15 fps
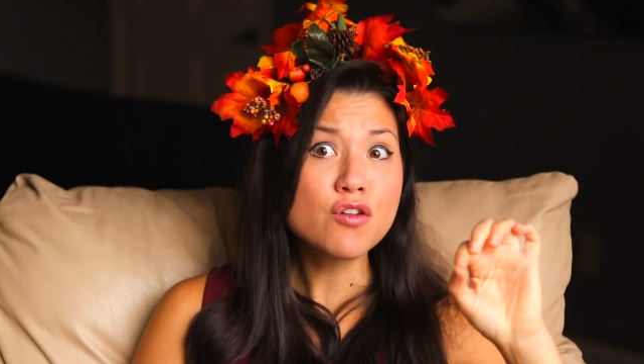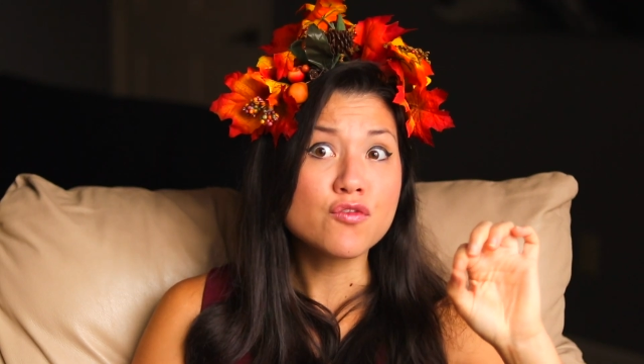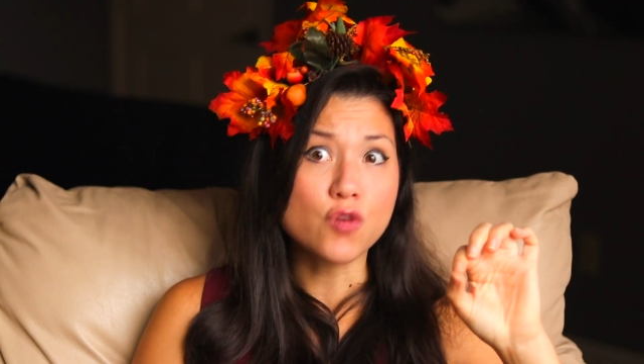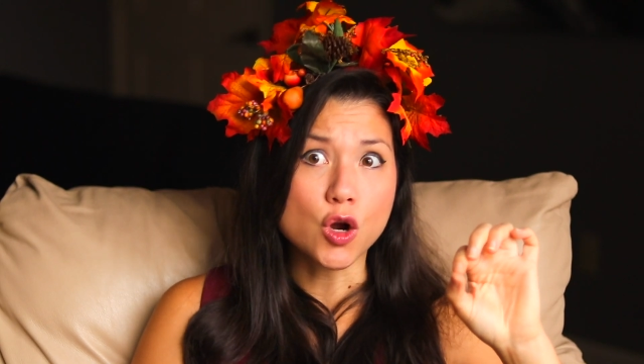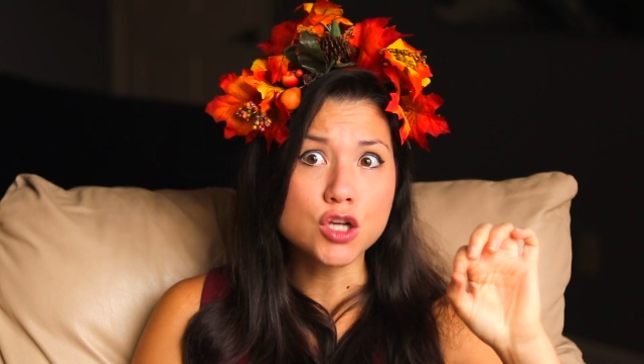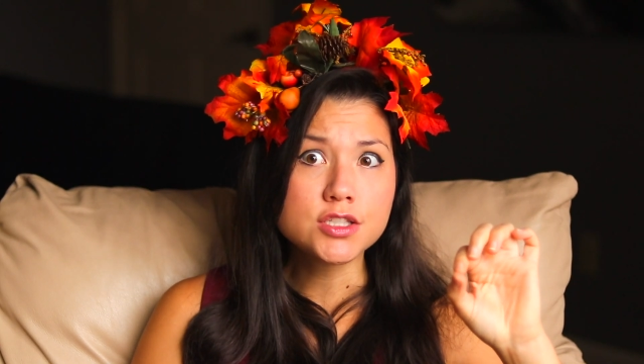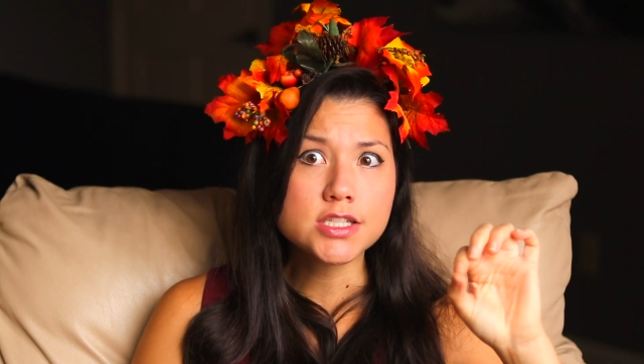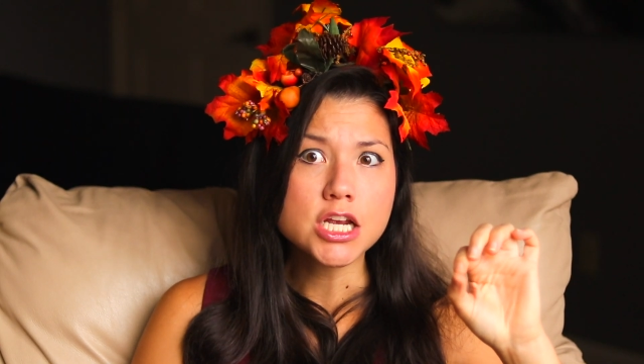
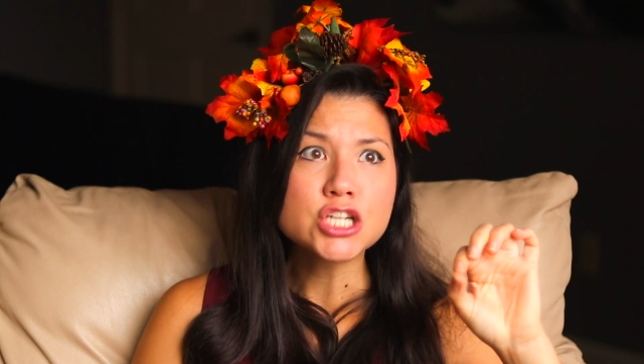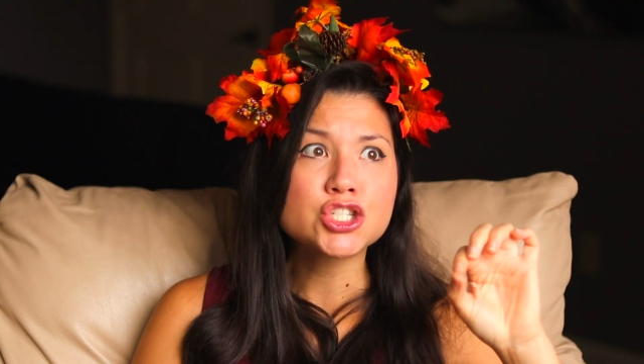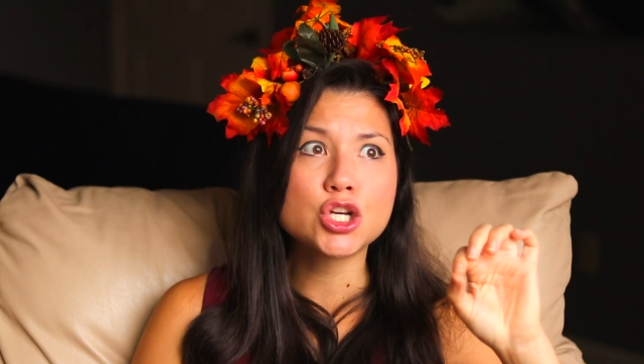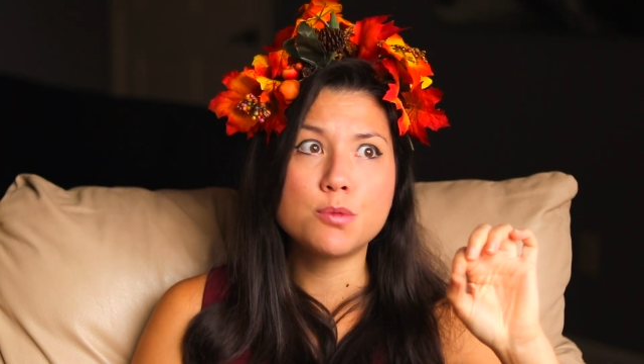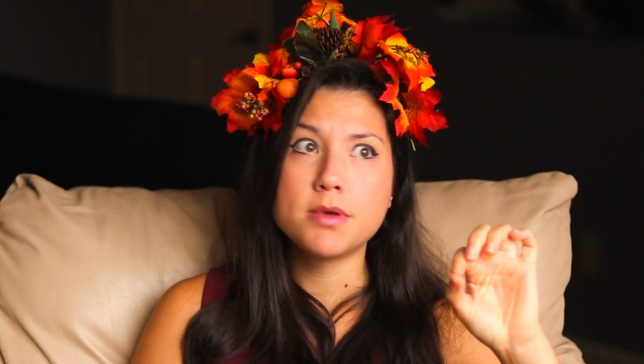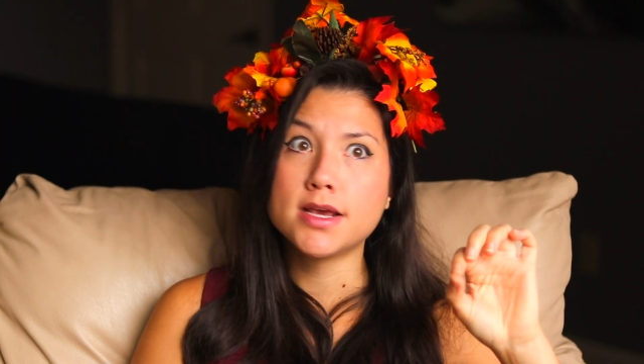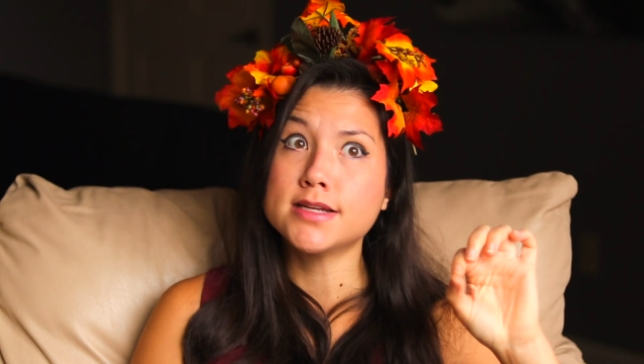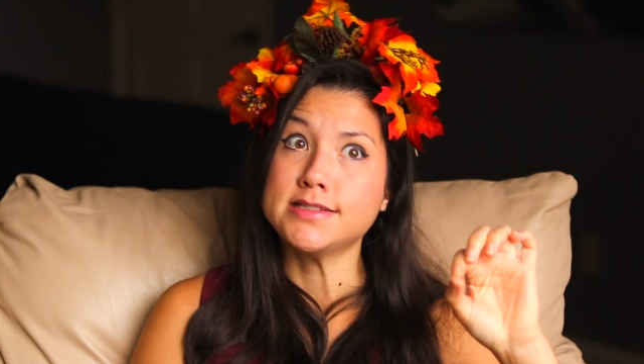first should
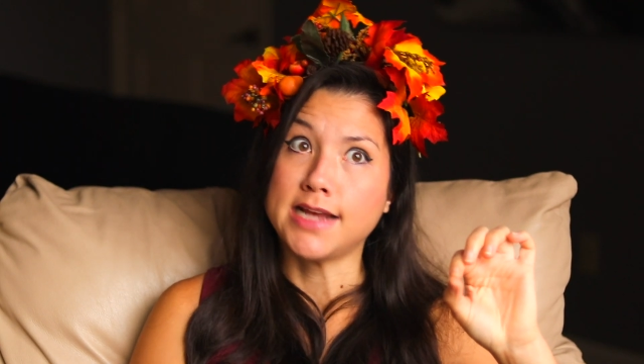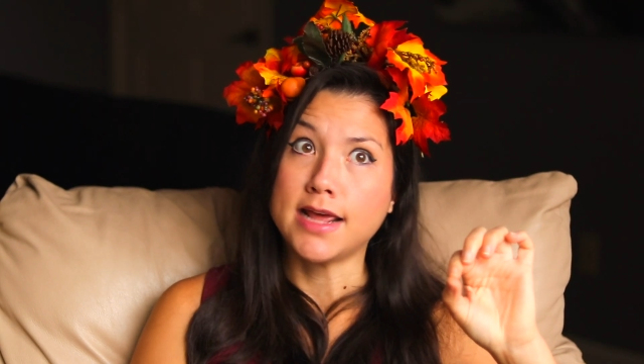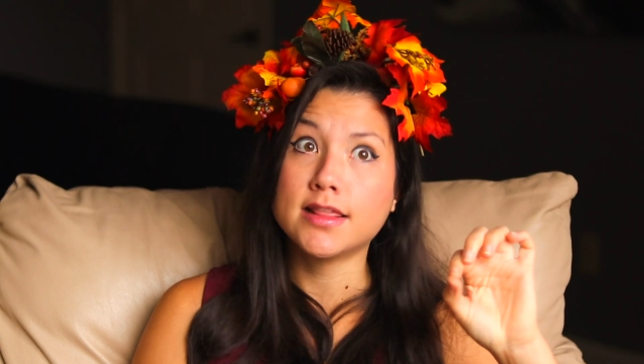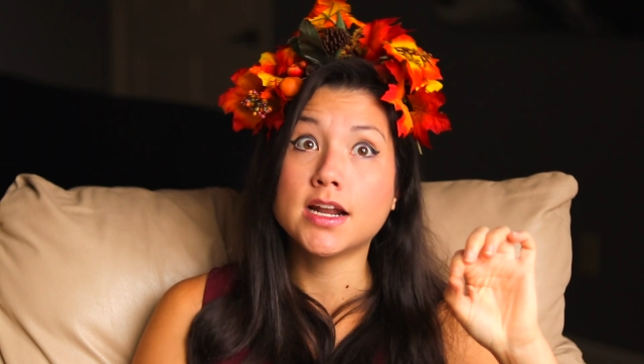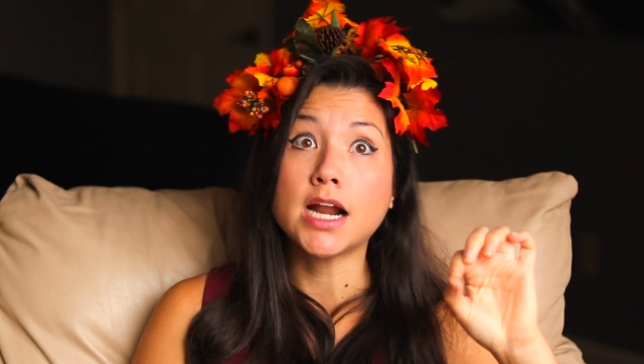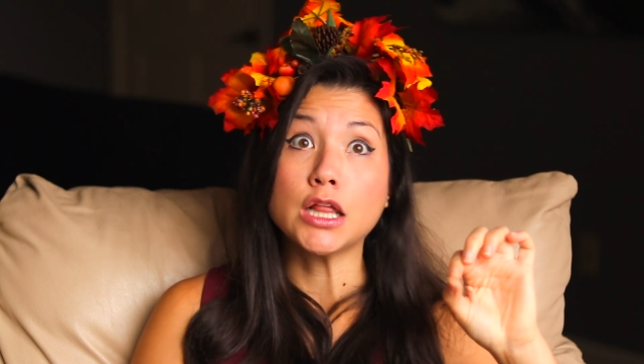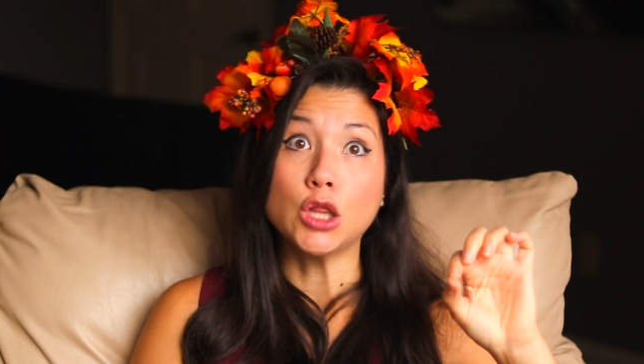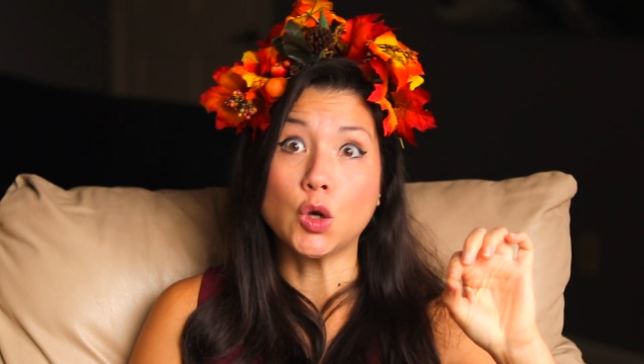be a day
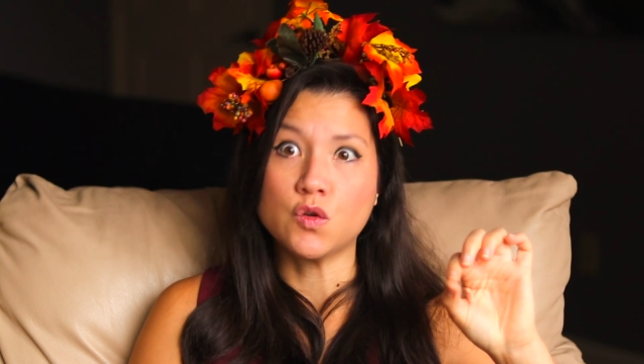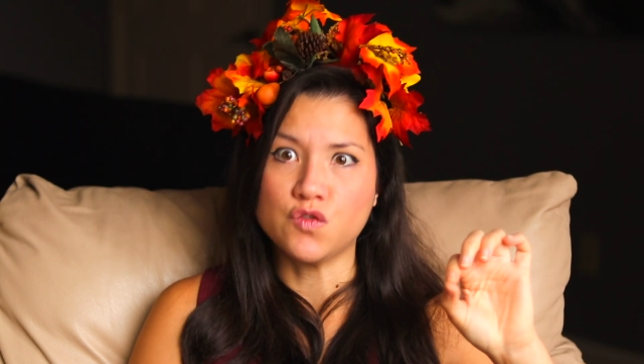that I look